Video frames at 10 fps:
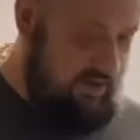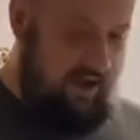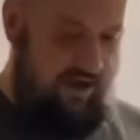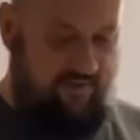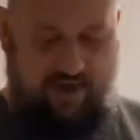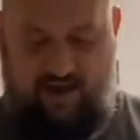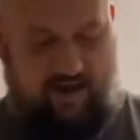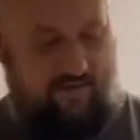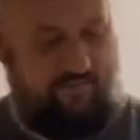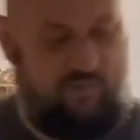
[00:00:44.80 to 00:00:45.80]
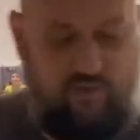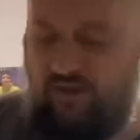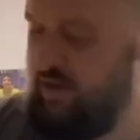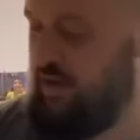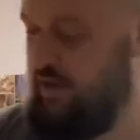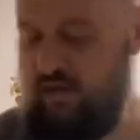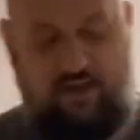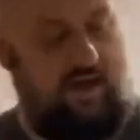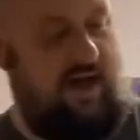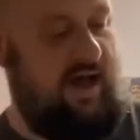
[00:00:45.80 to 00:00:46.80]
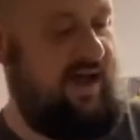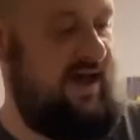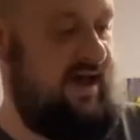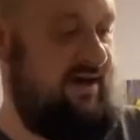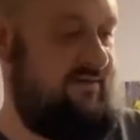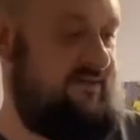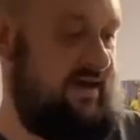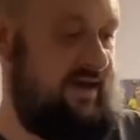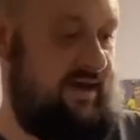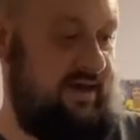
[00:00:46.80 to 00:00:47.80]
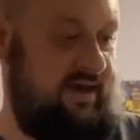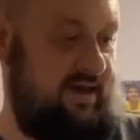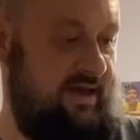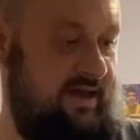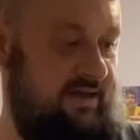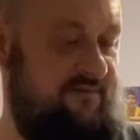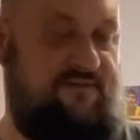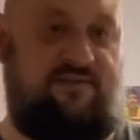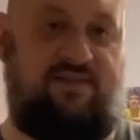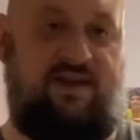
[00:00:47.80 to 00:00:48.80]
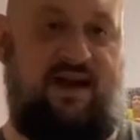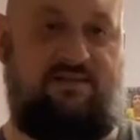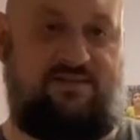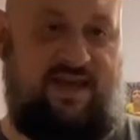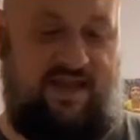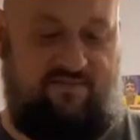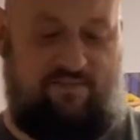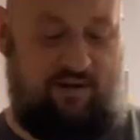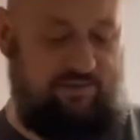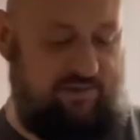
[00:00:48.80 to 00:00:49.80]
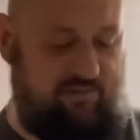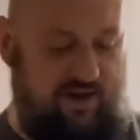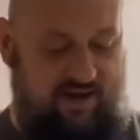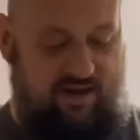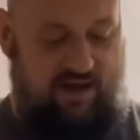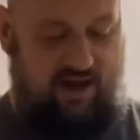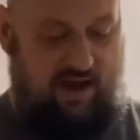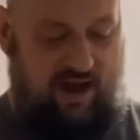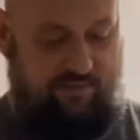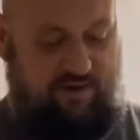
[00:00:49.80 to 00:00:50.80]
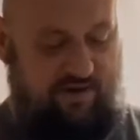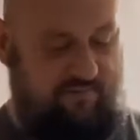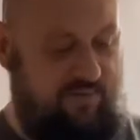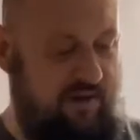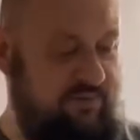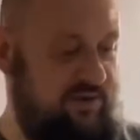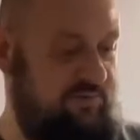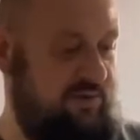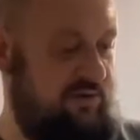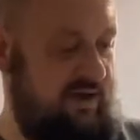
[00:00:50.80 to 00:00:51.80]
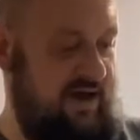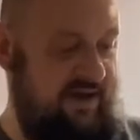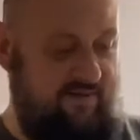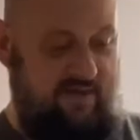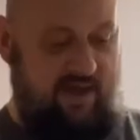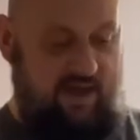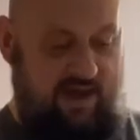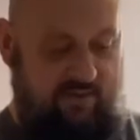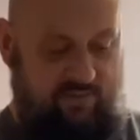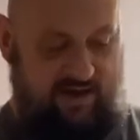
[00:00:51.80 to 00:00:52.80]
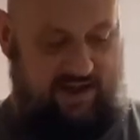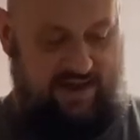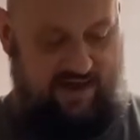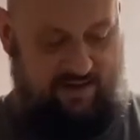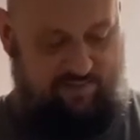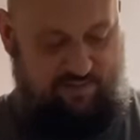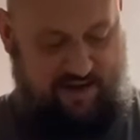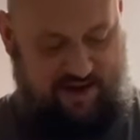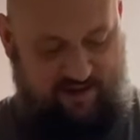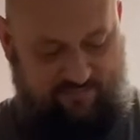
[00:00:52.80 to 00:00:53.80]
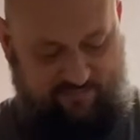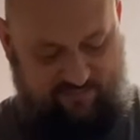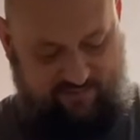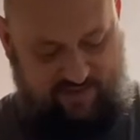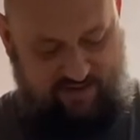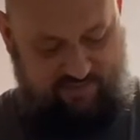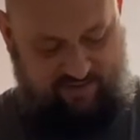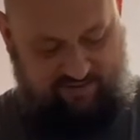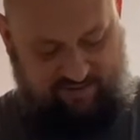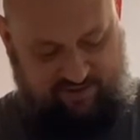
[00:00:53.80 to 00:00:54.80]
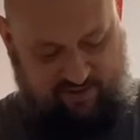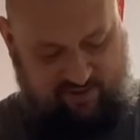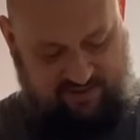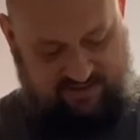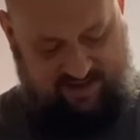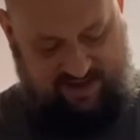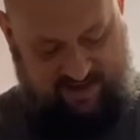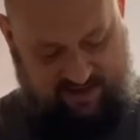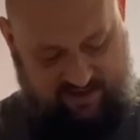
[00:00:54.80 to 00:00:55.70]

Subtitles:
And then I have a 15-ounce can of pumpkin of pumpkin puree, and we're gonna add about 3/4 of that.